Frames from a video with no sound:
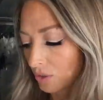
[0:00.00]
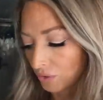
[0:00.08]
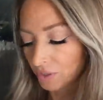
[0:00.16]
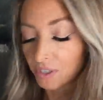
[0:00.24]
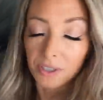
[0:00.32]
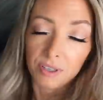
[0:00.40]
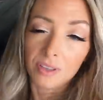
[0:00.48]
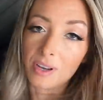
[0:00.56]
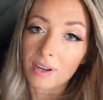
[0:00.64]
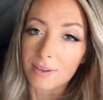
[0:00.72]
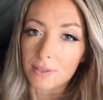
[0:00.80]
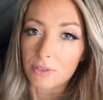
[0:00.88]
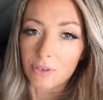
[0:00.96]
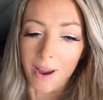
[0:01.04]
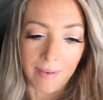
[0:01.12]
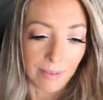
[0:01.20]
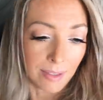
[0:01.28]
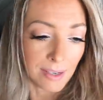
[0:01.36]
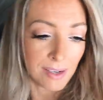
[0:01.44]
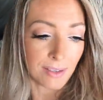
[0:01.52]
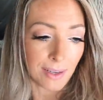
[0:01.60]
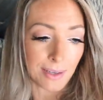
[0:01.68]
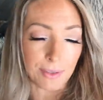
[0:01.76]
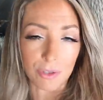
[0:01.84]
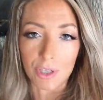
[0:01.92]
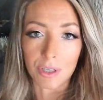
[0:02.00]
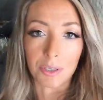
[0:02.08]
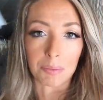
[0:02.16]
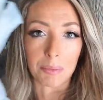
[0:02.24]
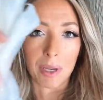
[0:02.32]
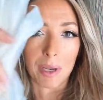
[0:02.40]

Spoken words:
I told the girl in there I was traveling, and she hooked